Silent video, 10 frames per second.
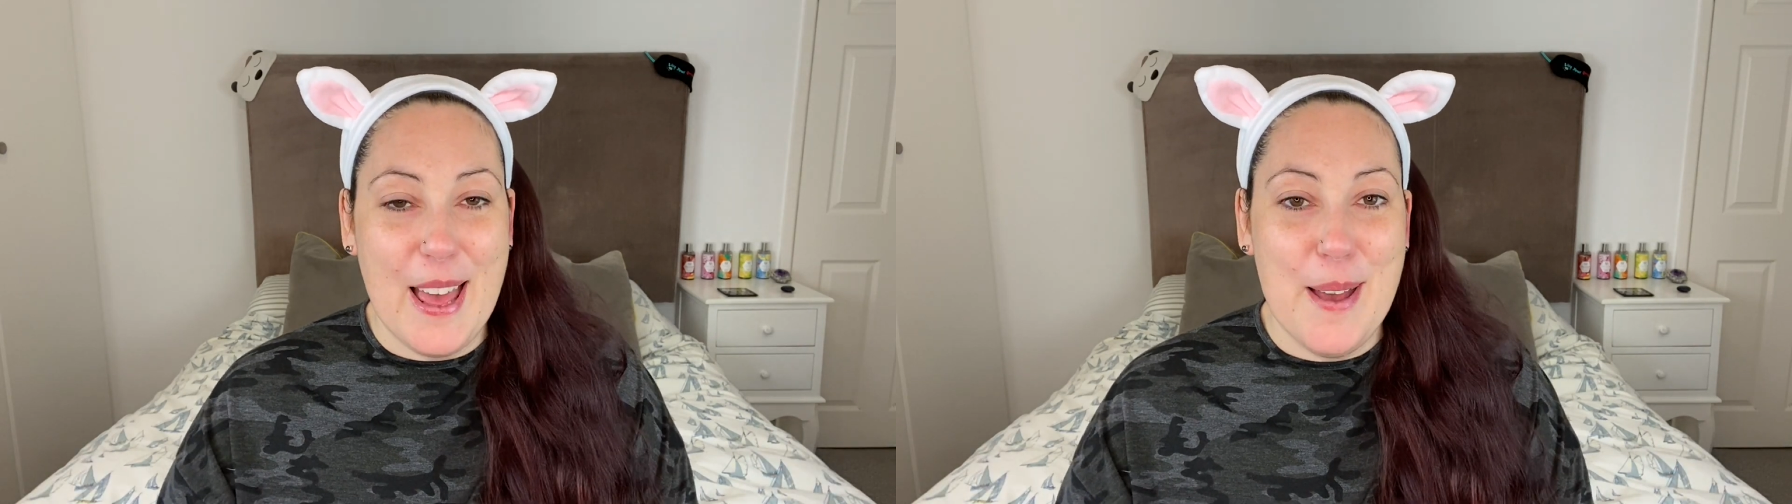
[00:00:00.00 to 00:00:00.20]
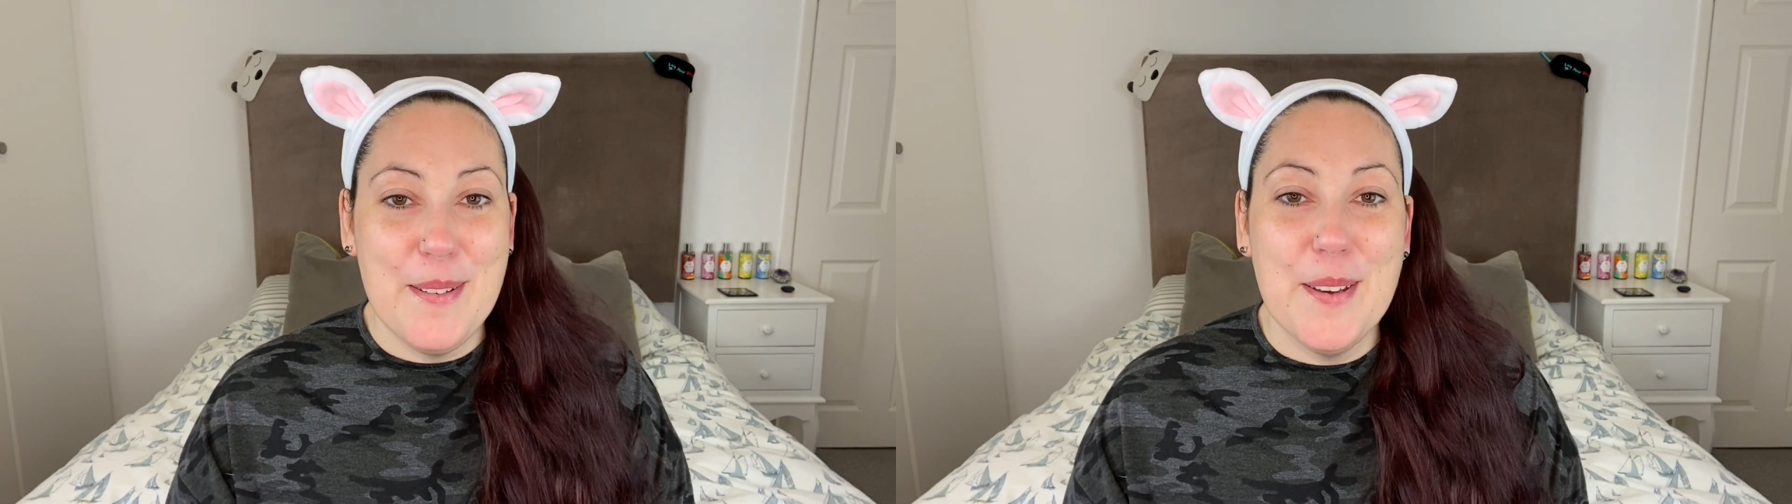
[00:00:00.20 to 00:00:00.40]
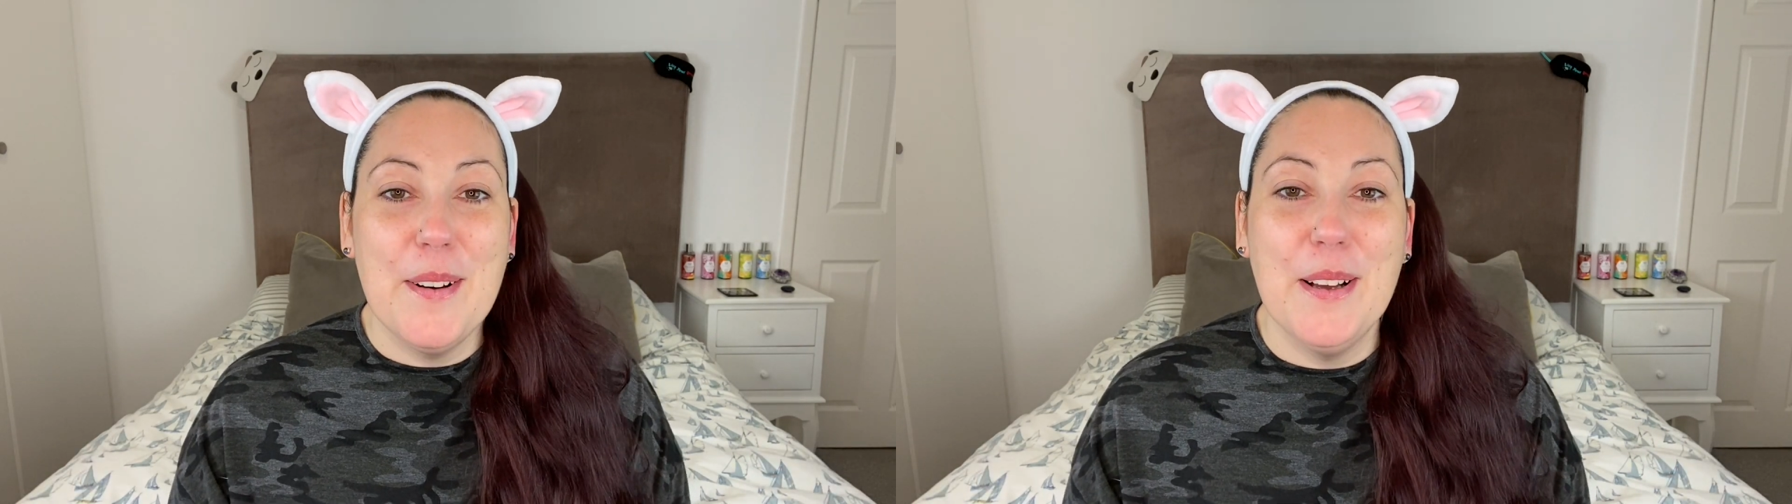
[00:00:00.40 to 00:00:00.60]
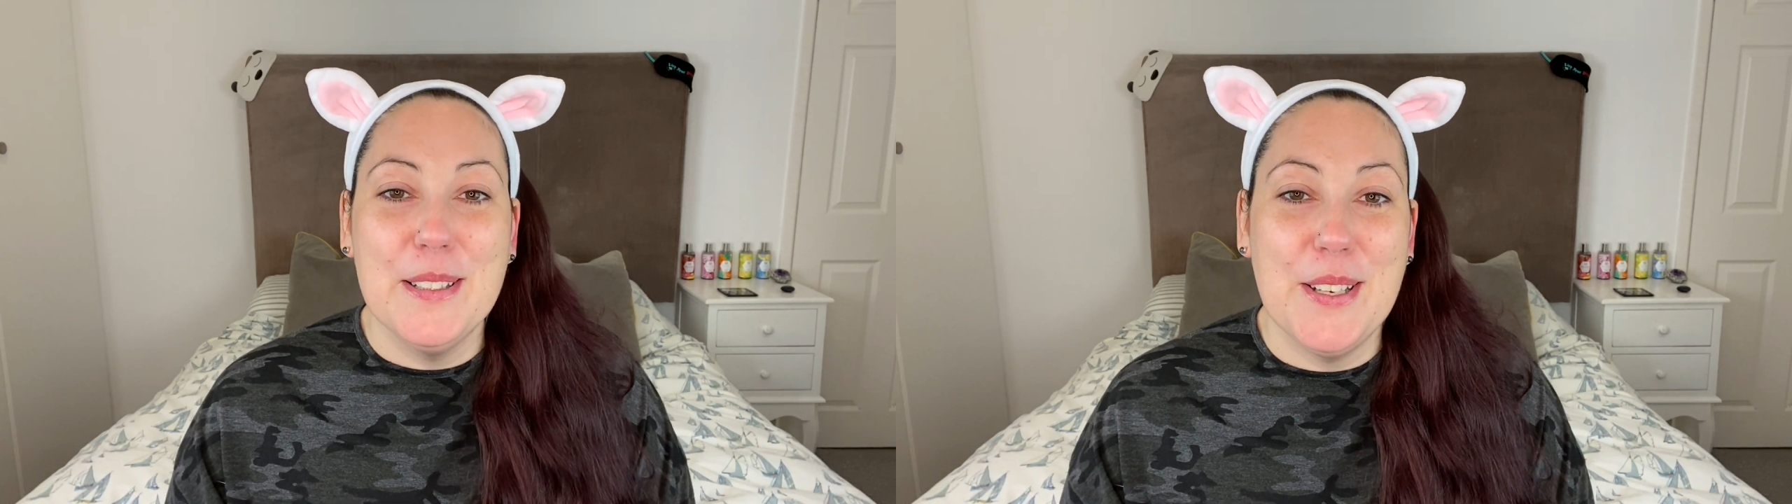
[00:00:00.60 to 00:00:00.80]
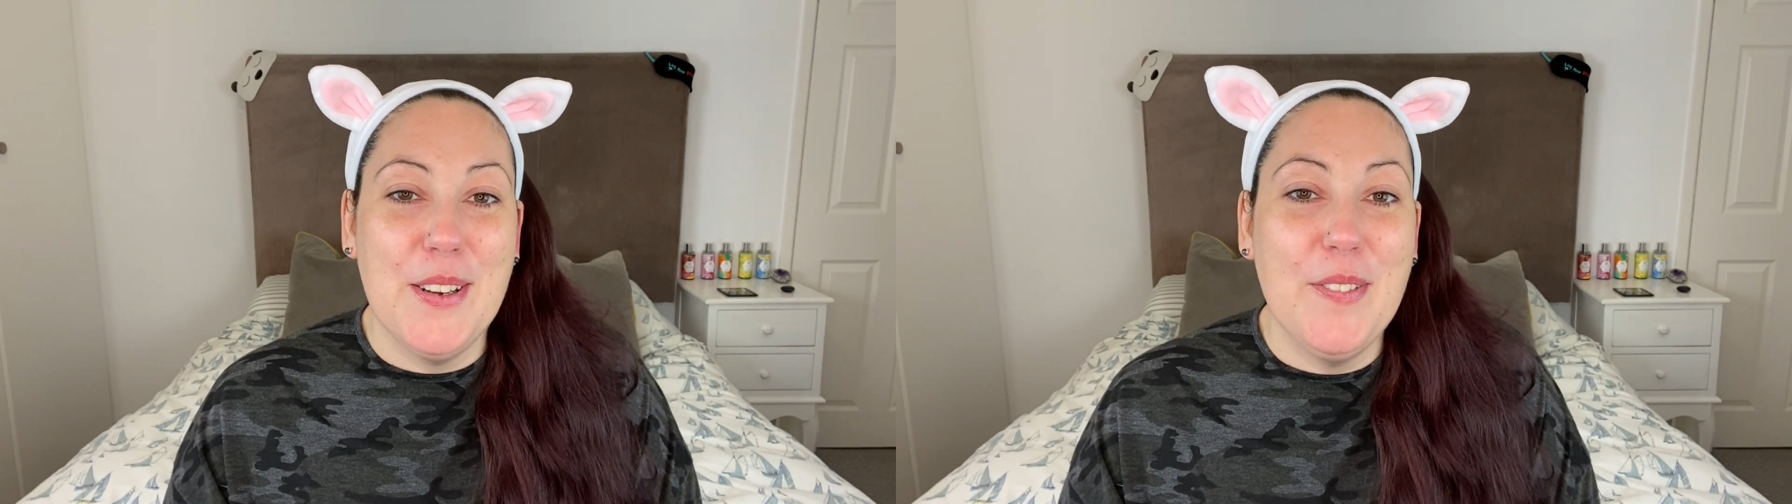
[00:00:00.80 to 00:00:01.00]
I hope you are all
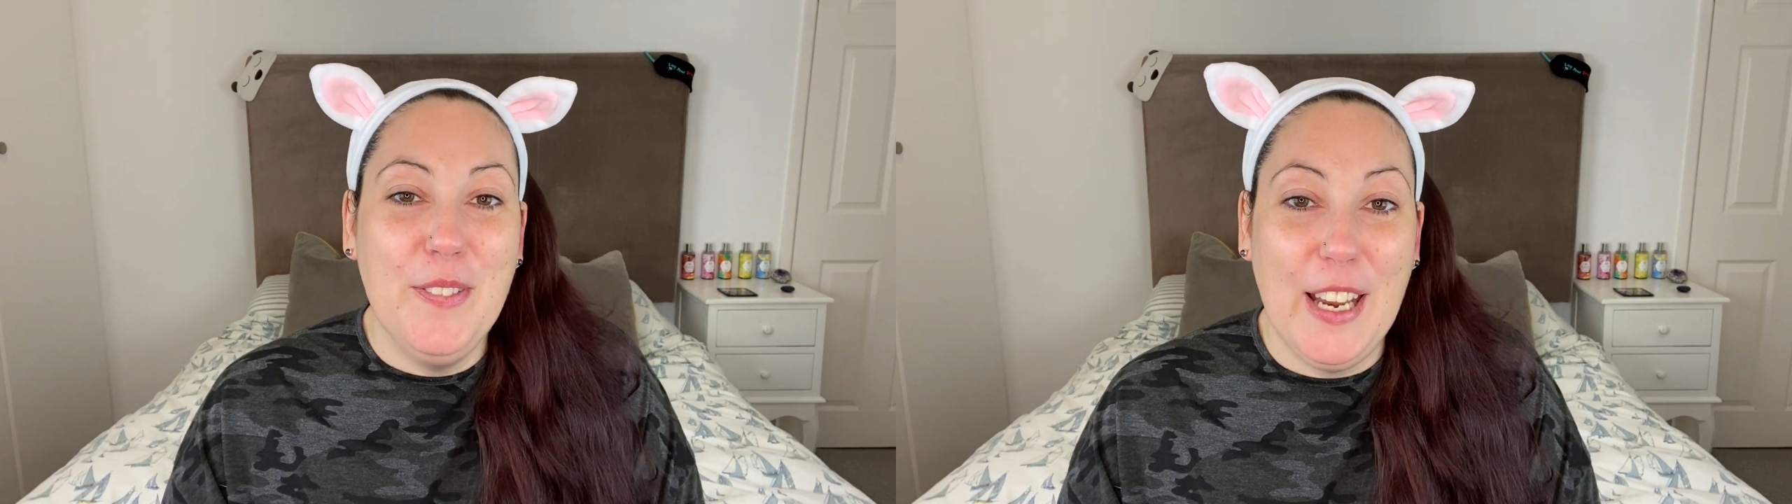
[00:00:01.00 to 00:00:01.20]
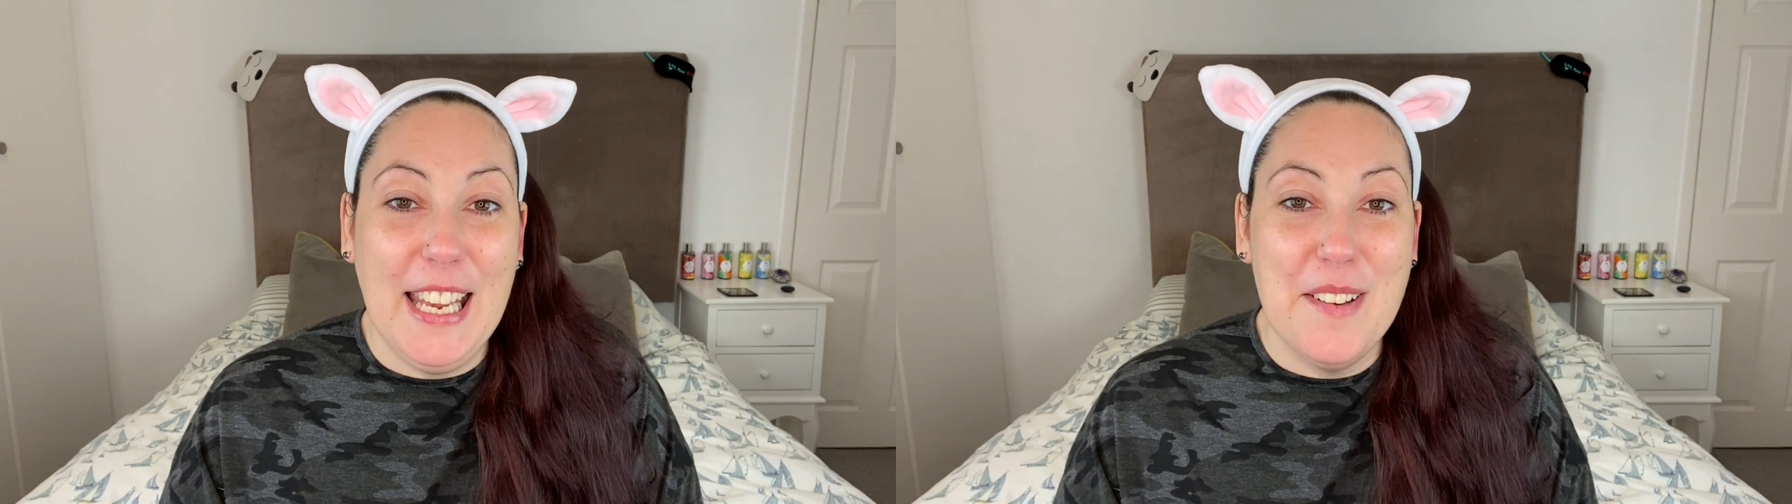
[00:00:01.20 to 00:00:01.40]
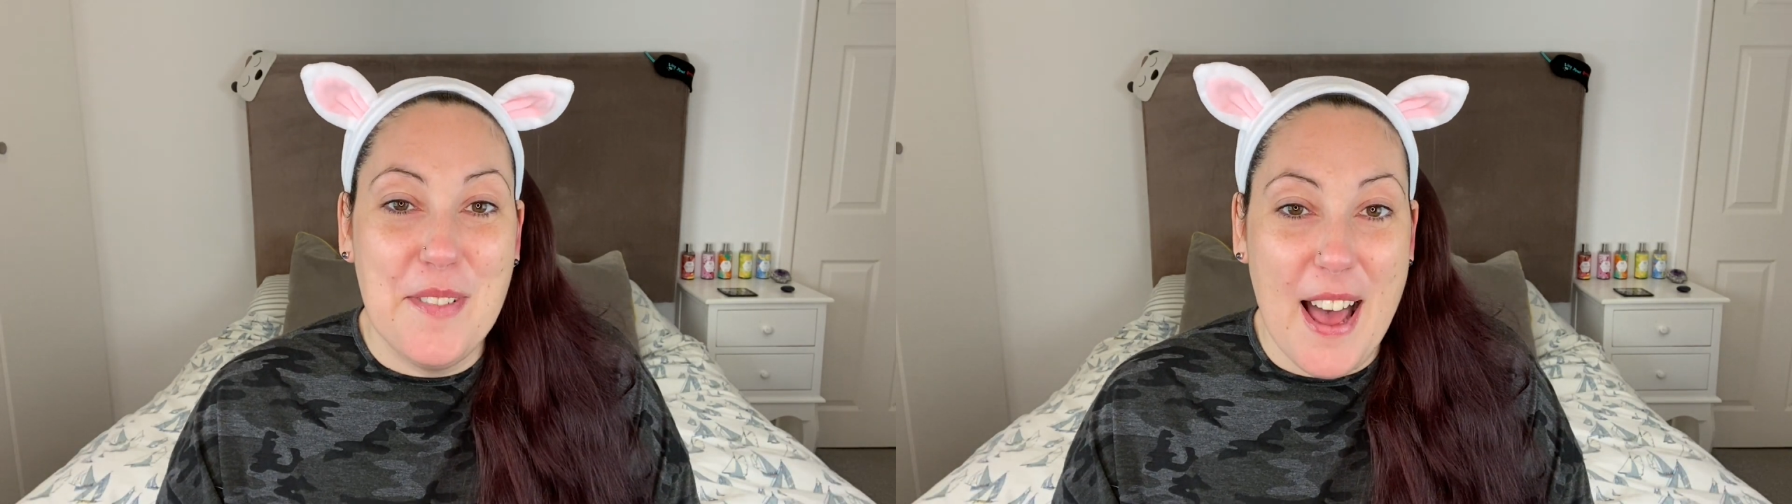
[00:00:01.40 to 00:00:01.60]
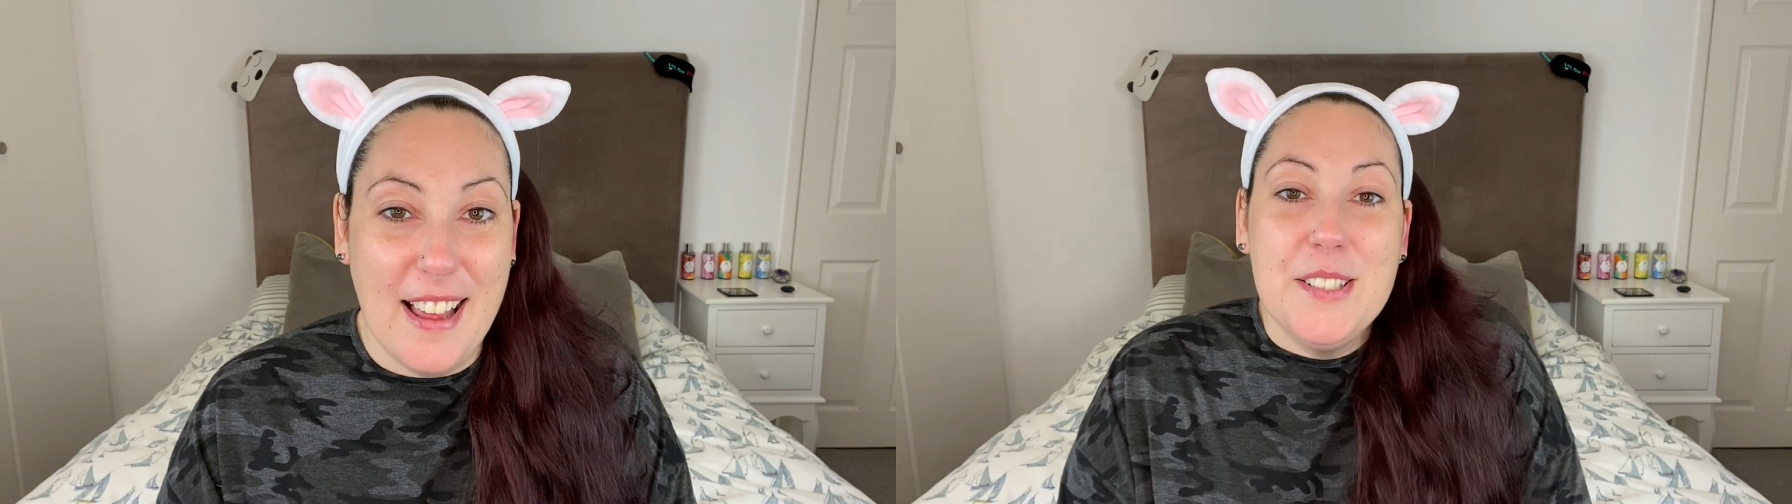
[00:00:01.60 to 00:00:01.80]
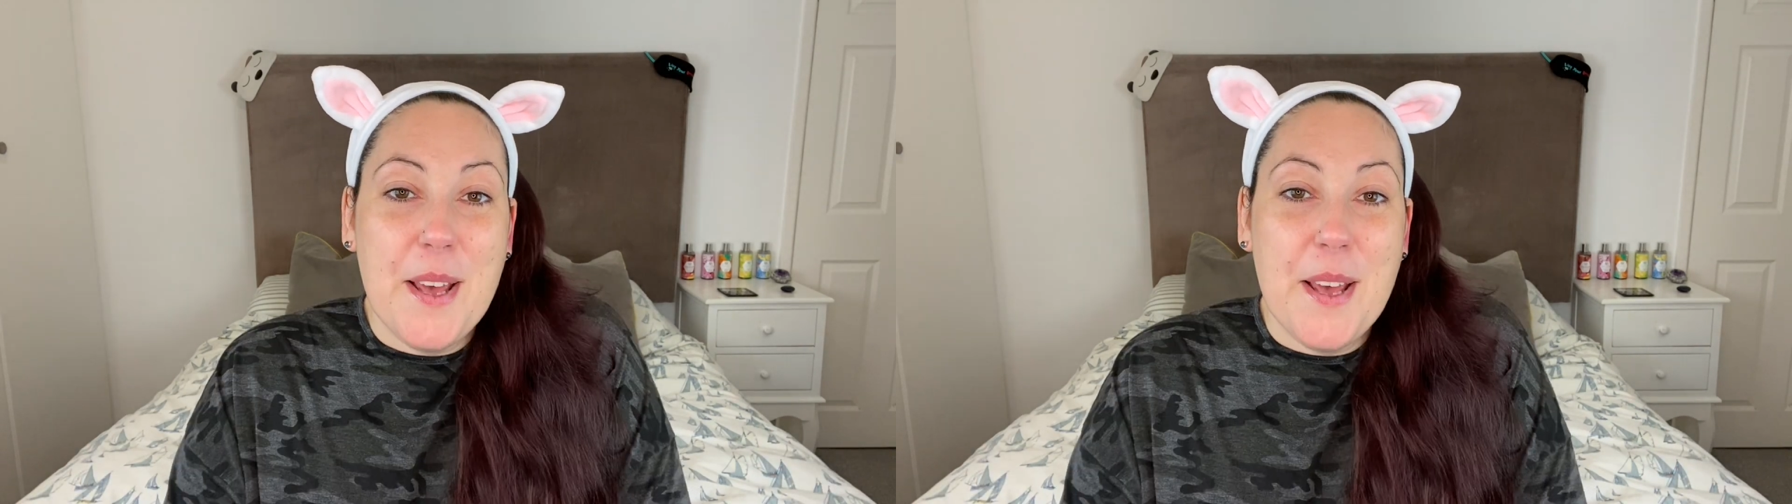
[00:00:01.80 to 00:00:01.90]
doing really well.